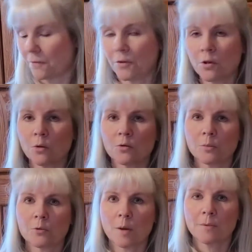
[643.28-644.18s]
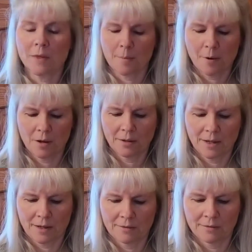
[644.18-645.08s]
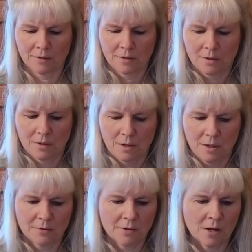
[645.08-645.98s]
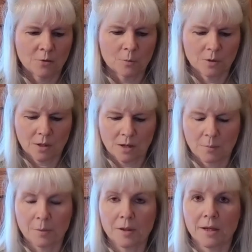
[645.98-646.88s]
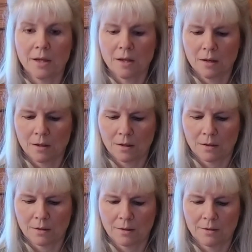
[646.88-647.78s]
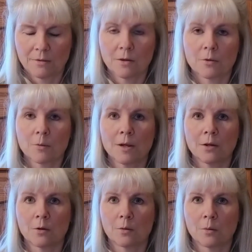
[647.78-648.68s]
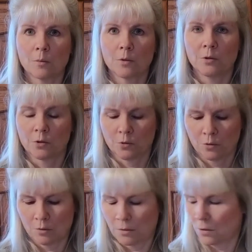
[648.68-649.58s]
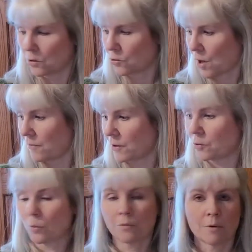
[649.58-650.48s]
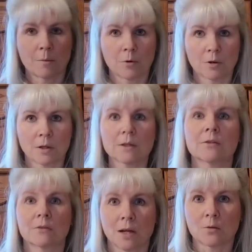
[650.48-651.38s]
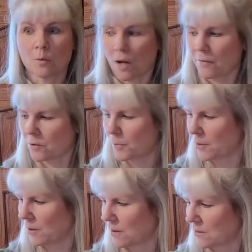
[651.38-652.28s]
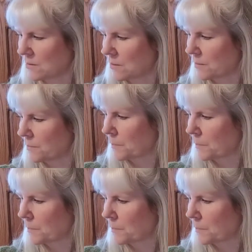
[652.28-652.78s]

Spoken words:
If you don't subscribe to that podcast, it's a nice one to kind of play instead of the radio when you're driving to and from work. At least that's what I've experienced.